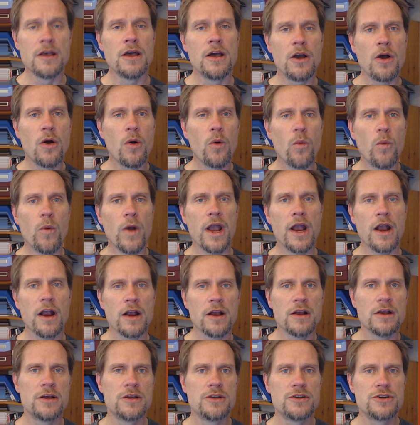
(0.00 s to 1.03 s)
Where
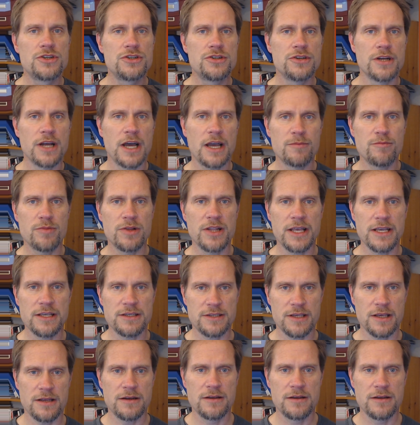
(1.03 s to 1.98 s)
should I place it?